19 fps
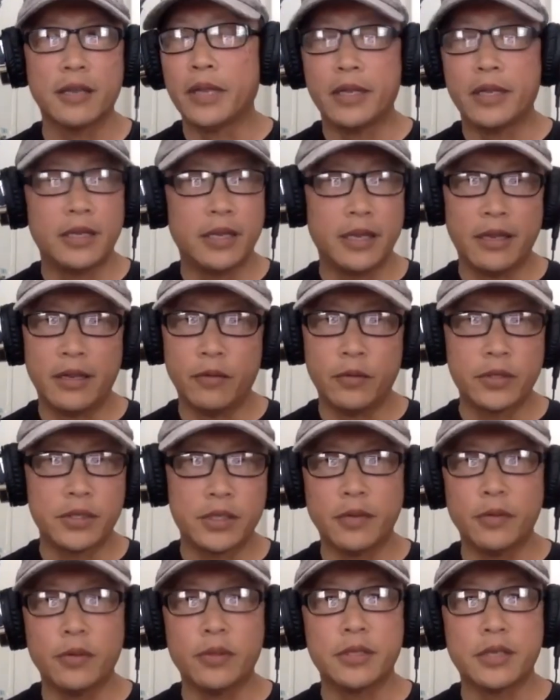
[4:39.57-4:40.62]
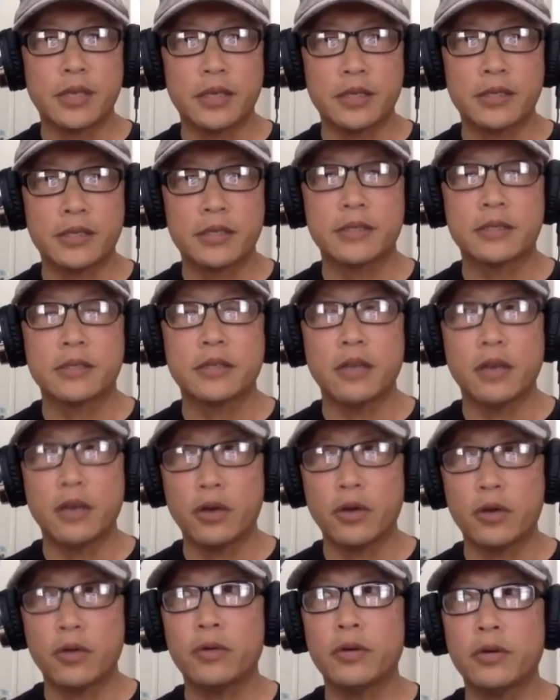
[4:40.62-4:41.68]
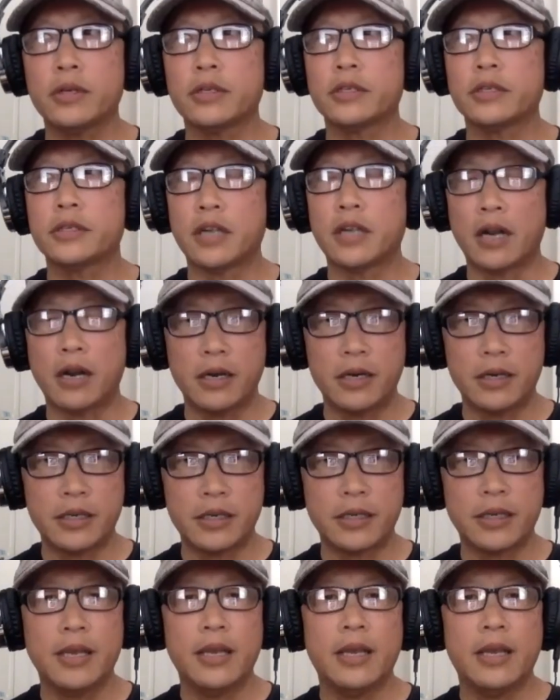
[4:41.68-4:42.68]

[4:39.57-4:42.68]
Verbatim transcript: And, and it was it was a slow start